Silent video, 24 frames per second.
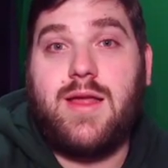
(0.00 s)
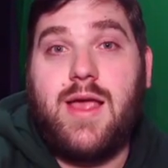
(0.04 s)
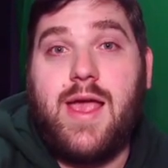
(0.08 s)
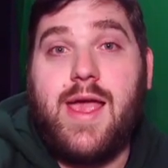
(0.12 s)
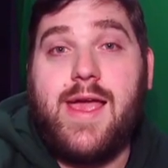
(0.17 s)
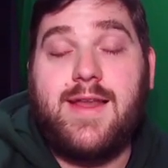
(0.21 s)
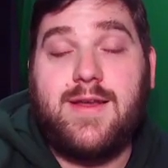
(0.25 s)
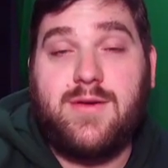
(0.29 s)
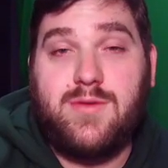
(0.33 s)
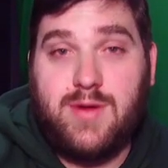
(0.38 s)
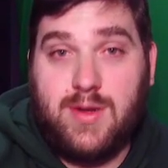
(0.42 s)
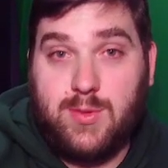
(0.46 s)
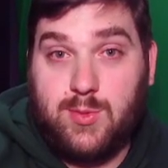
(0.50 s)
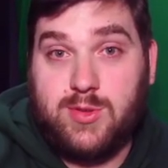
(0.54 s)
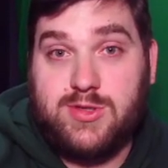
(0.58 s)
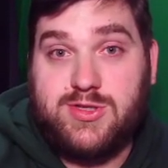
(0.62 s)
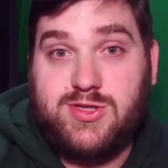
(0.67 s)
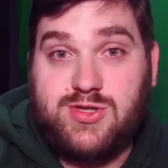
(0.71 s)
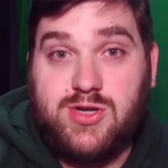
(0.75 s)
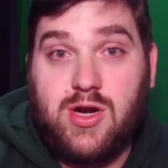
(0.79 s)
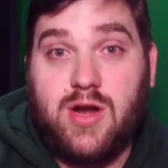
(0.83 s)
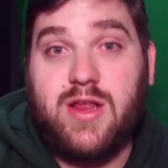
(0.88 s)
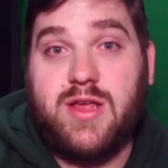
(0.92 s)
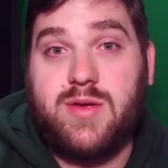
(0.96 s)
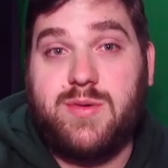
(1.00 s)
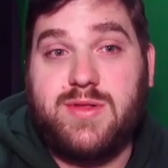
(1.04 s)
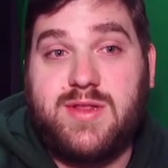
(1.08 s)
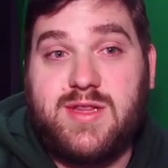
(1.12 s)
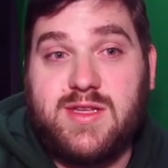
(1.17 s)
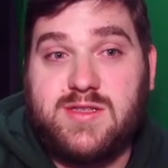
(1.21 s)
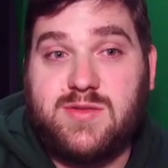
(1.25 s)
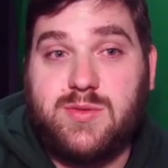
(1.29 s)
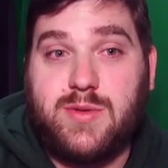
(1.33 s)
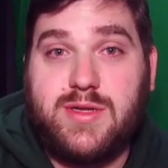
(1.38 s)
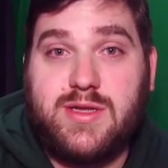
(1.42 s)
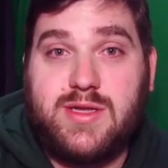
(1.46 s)
And we're starting with
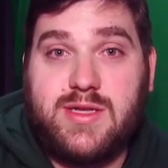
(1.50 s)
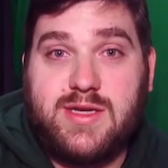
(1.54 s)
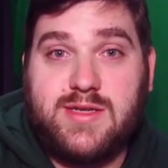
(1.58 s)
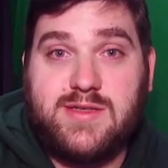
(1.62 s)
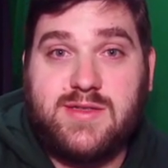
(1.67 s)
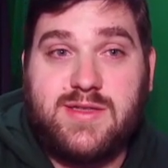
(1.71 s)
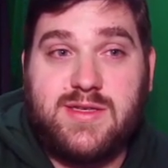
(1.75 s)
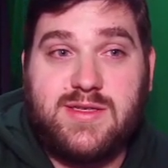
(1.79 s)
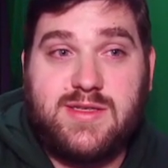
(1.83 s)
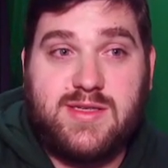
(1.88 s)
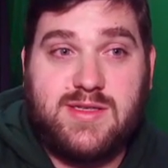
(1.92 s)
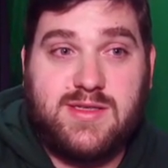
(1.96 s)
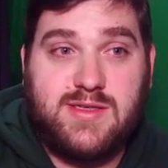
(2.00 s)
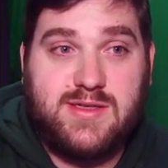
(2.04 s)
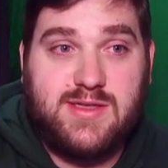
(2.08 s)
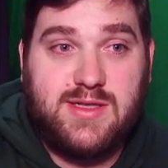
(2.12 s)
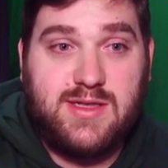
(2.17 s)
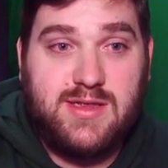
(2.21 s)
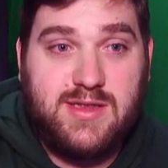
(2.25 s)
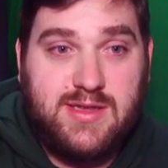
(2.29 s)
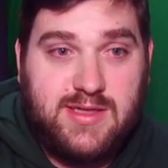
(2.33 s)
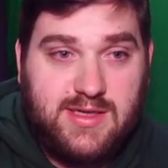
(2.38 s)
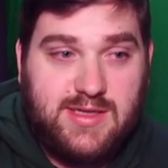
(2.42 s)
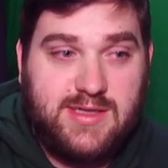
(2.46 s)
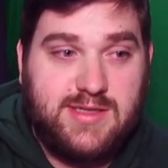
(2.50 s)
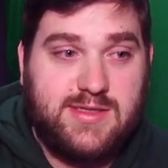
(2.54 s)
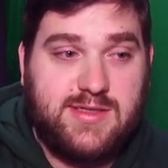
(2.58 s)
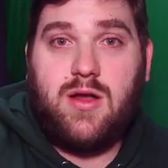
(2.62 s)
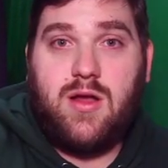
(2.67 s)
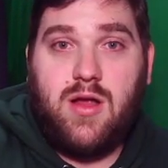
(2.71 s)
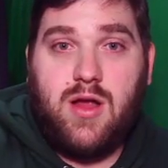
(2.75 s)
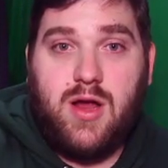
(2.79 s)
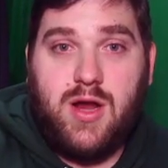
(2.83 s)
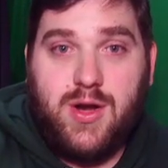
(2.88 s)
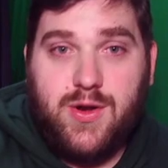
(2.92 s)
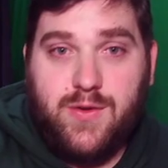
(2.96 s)
this one because this is the
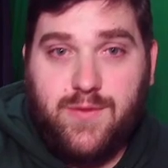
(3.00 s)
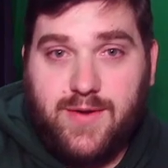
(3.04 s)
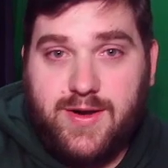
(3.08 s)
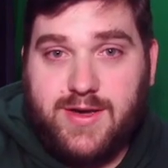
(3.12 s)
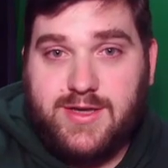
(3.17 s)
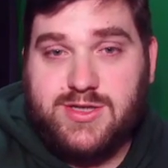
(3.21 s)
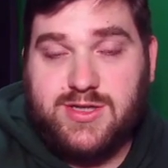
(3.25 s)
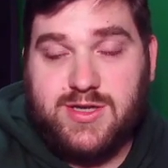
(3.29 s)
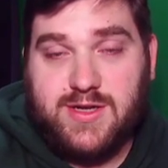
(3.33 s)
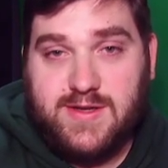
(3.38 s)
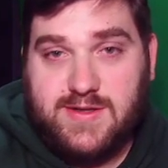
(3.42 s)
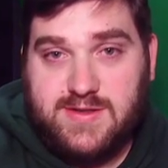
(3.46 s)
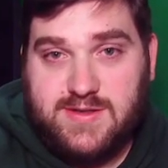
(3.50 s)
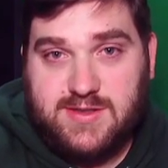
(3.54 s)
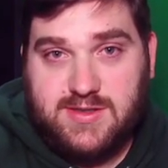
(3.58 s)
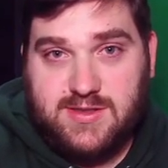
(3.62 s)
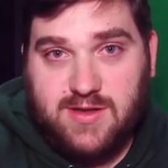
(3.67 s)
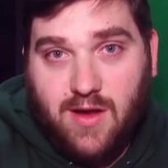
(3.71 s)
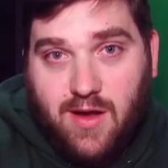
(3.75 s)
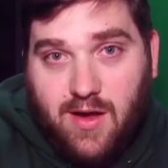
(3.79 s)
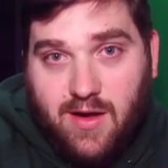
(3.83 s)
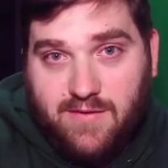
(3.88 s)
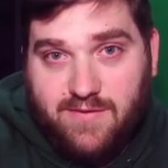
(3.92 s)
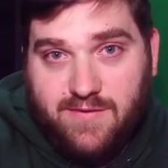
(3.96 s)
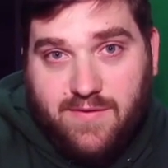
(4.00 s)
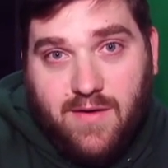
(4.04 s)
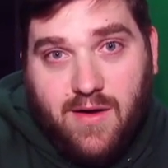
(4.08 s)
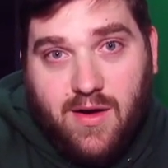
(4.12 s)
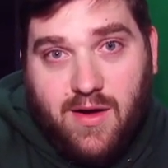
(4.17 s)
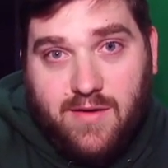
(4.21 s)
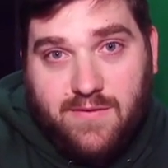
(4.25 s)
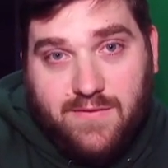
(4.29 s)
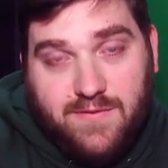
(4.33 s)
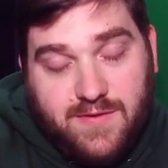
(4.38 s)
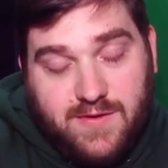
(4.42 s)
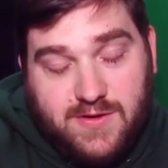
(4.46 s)
least egregious
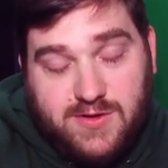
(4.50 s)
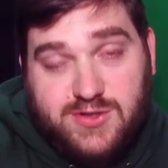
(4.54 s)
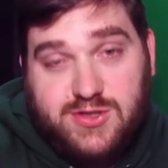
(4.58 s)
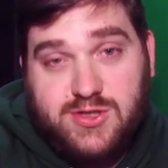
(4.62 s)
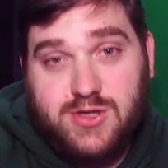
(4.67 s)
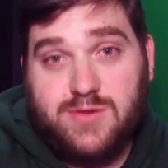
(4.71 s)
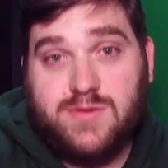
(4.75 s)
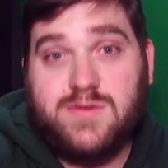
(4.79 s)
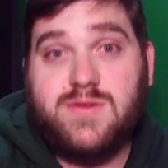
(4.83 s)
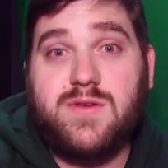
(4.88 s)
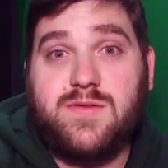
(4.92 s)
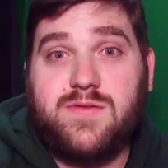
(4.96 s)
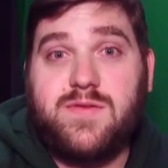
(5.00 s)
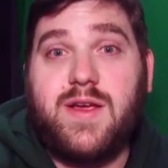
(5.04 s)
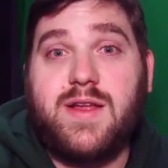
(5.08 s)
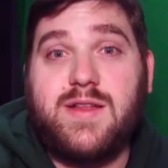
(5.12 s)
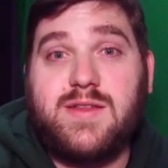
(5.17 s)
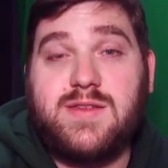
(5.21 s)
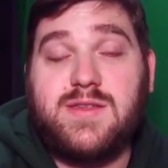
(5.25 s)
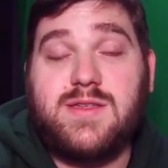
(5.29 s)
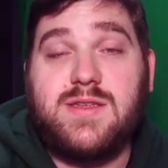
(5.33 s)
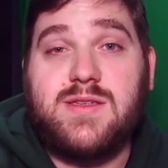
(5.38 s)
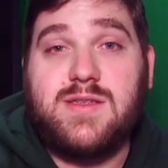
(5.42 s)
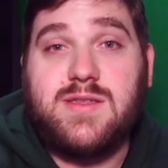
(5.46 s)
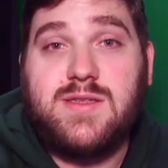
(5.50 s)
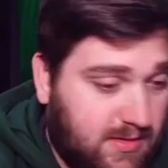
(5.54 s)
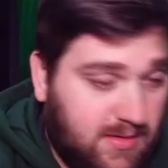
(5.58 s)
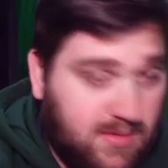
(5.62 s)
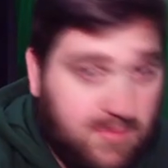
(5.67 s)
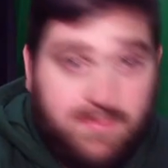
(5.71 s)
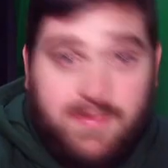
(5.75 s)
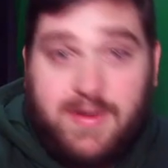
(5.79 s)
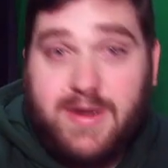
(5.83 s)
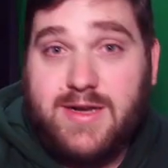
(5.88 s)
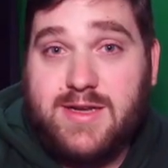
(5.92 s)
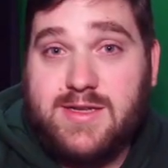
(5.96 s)
of the show's offenses.
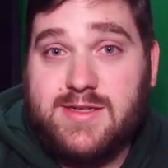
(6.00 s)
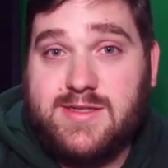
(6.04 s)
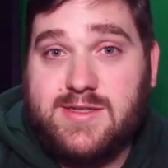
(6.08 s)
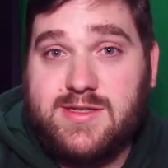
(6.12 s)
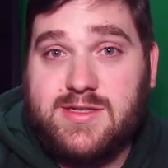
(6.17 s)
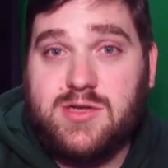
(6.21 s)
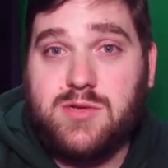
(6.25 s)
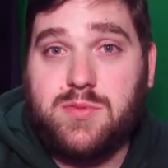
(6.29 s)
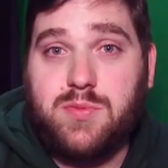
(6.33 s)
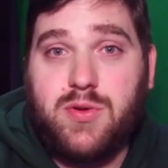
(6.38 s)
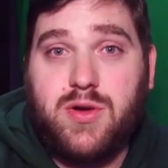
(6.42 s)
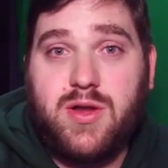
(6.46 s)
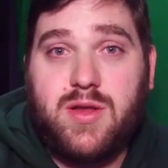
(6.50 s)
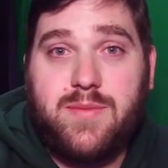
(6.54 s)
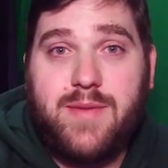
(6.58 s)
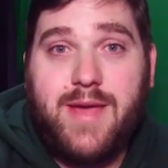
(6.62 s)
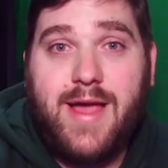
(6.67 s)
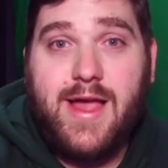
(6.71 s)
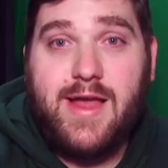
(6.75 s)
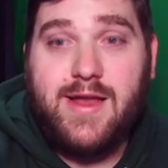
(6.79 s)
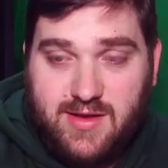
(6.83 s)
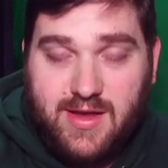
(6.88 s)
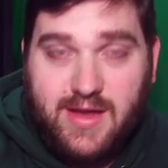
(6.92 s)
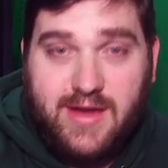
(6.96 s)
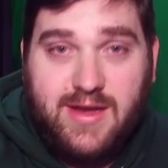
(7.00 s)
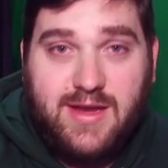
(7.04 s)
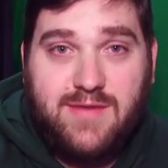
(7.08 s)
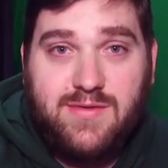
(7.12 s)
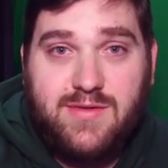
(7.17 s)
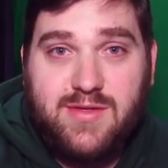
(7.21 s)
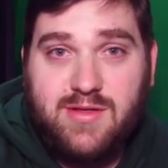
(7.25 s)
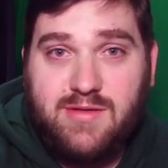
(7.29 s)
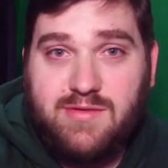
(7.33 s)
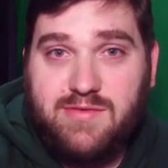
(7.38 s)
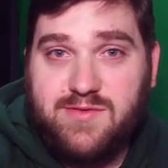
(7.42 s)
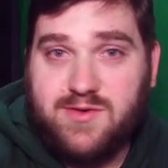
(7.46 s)
But it's still pretty bad. And
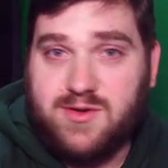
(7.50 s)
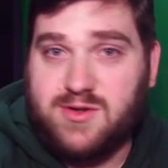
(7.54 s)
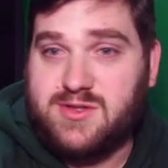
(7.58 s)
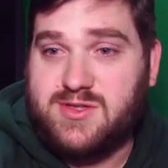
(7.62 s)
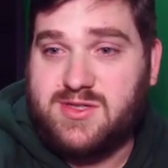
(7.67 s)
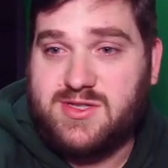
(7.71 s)
even the first